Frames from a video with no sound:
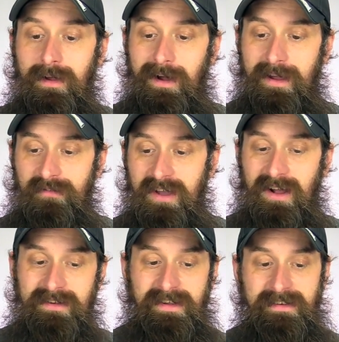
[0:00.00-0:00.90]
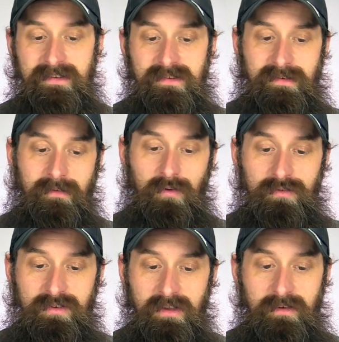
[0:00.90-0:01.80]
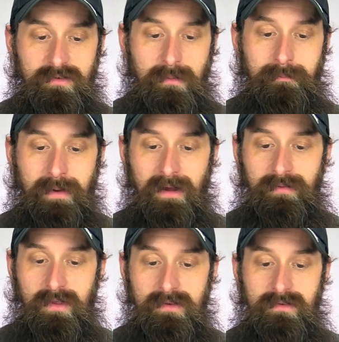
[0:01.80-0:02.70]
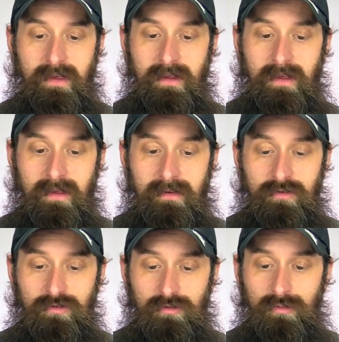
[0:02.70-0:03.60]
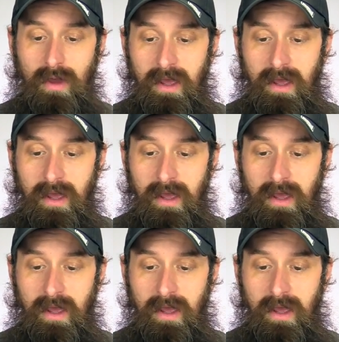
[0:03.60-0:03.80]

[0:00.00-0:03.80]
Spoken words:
I have contacted several dealers about this issue